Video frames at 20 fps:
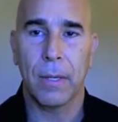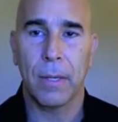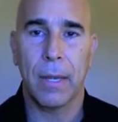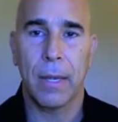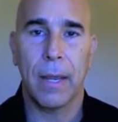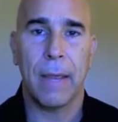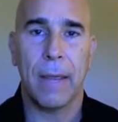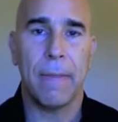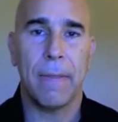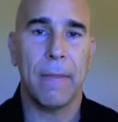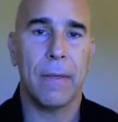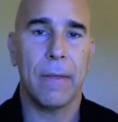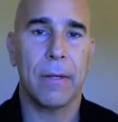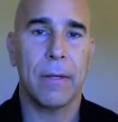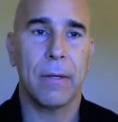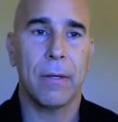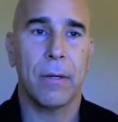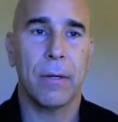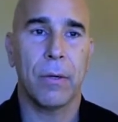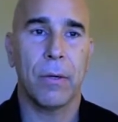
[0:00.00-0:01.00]
And
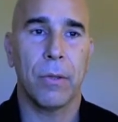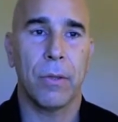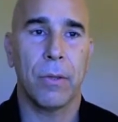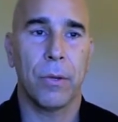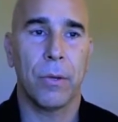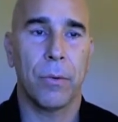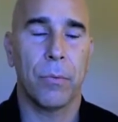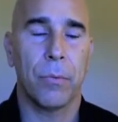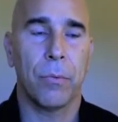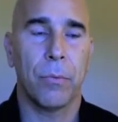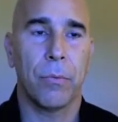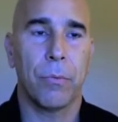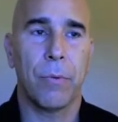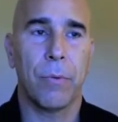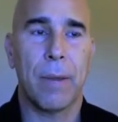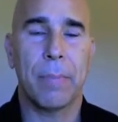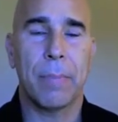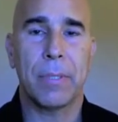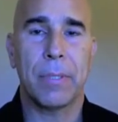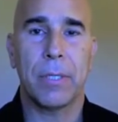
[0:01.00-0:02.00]
then the
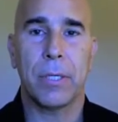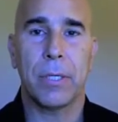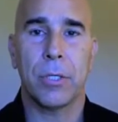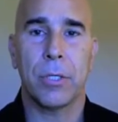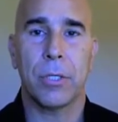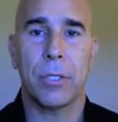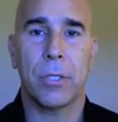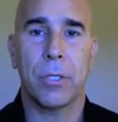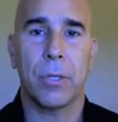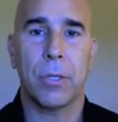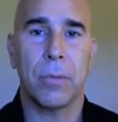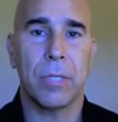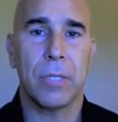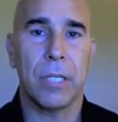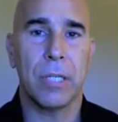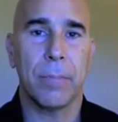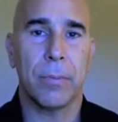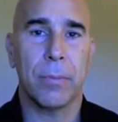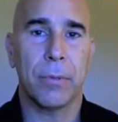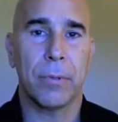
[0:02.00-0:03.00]
repetition to go
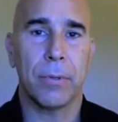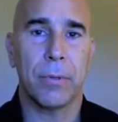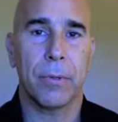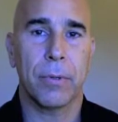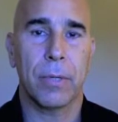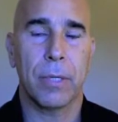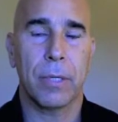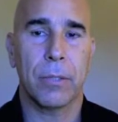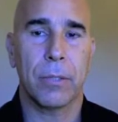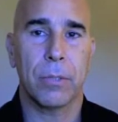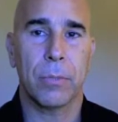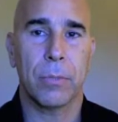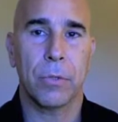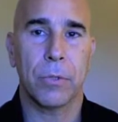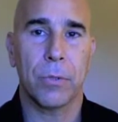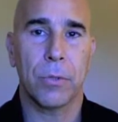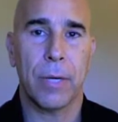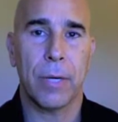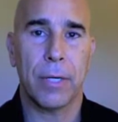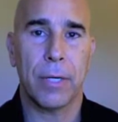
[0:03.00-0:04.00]
deeper in terms of
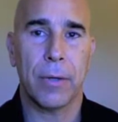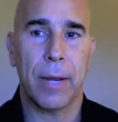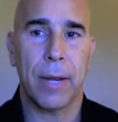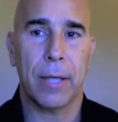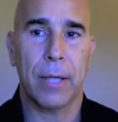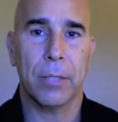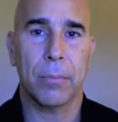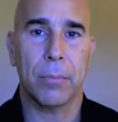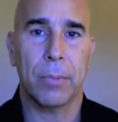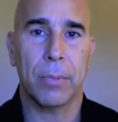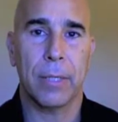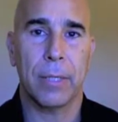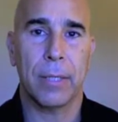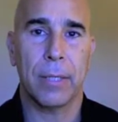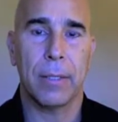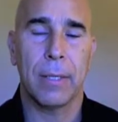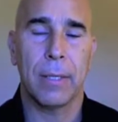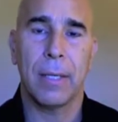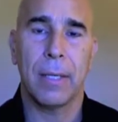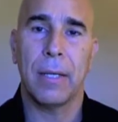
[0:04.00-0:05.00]
creating your action
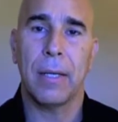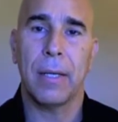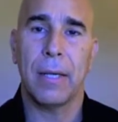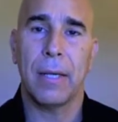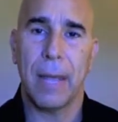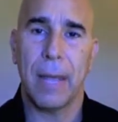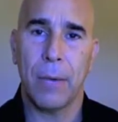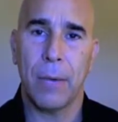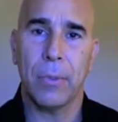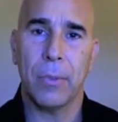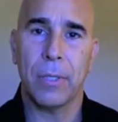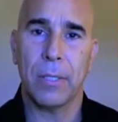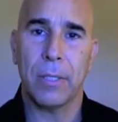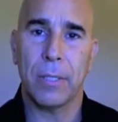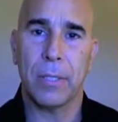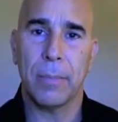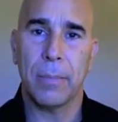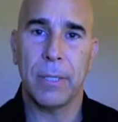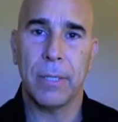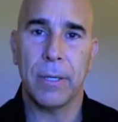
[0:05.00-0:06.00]
plan. Now what needs
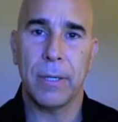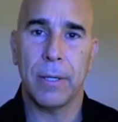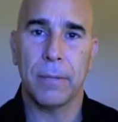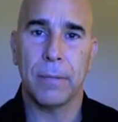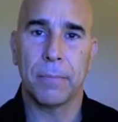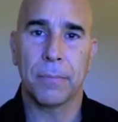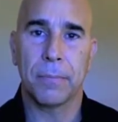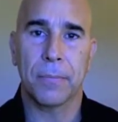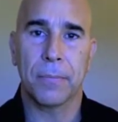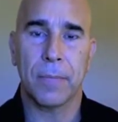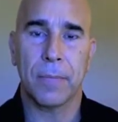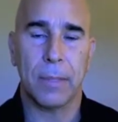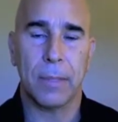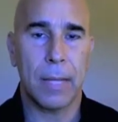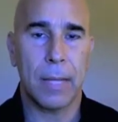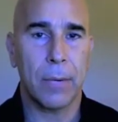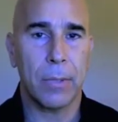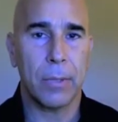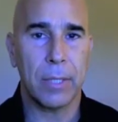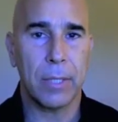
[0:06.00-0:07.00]
to be done?
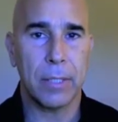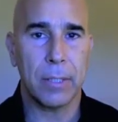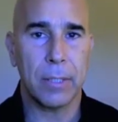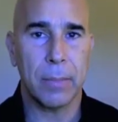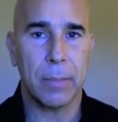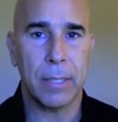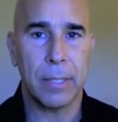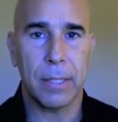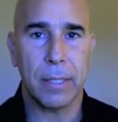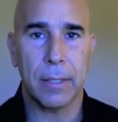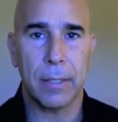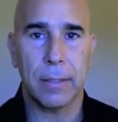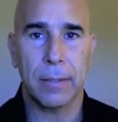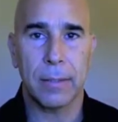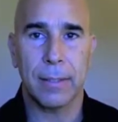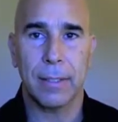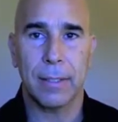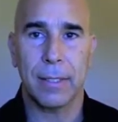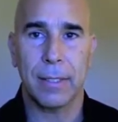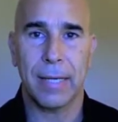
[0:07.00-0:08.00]
Now what needs to be done?
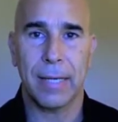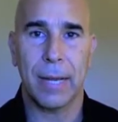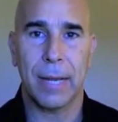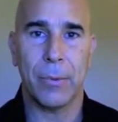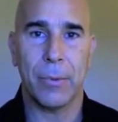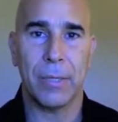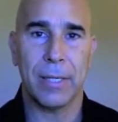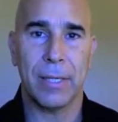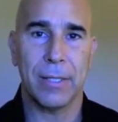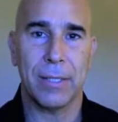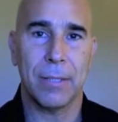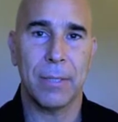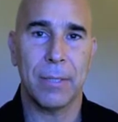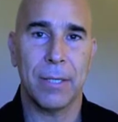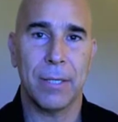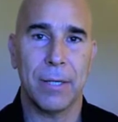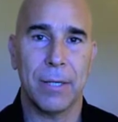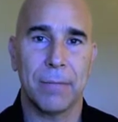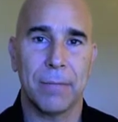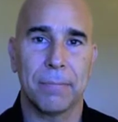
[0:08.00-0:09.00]
Now what needs to be
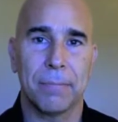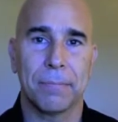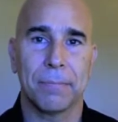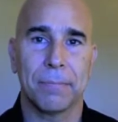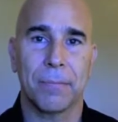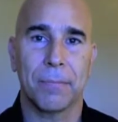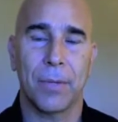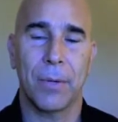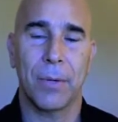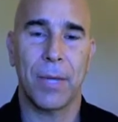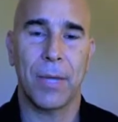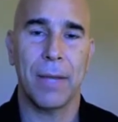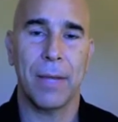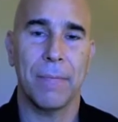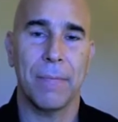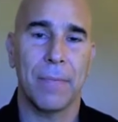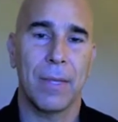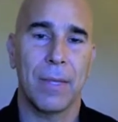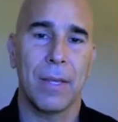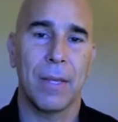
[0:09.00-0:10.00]
done? Okay?
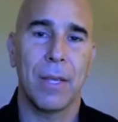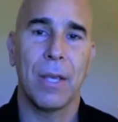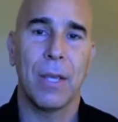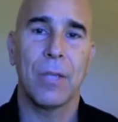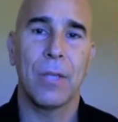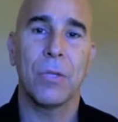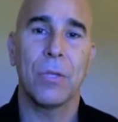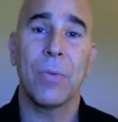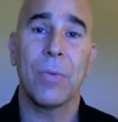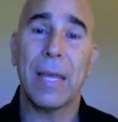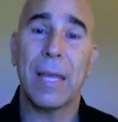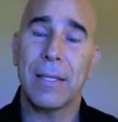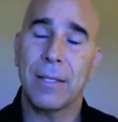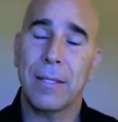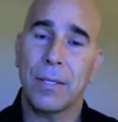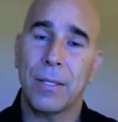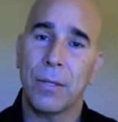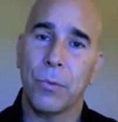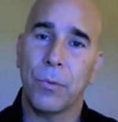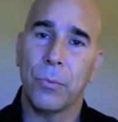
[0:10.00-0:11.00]
So
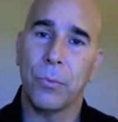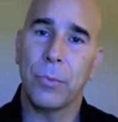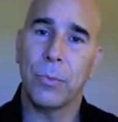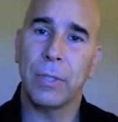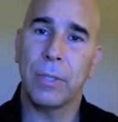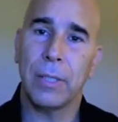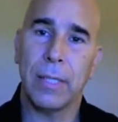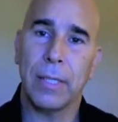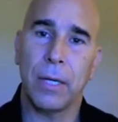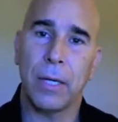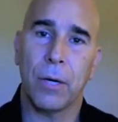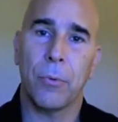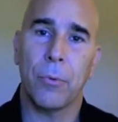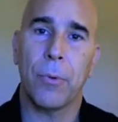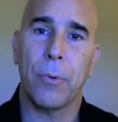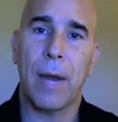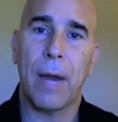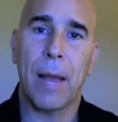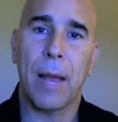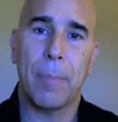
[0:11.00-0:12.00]
that's really a
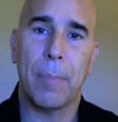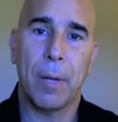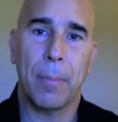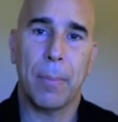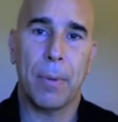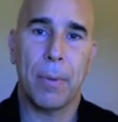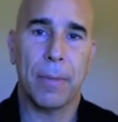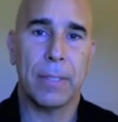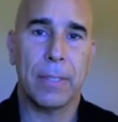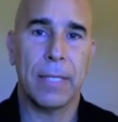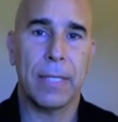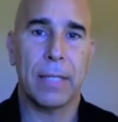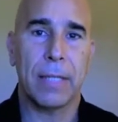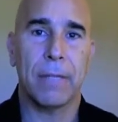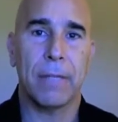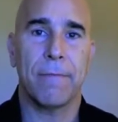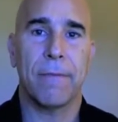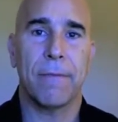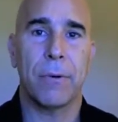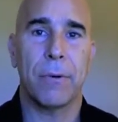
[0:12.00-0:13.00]
wrap up on the daily
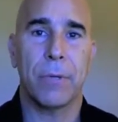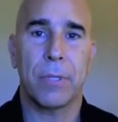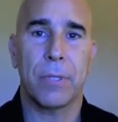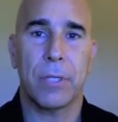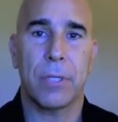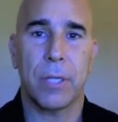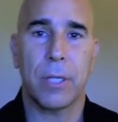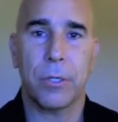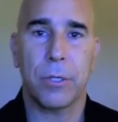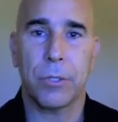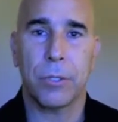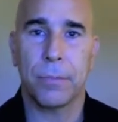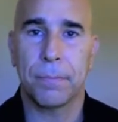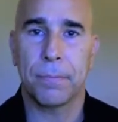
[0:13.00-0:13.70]
focus session.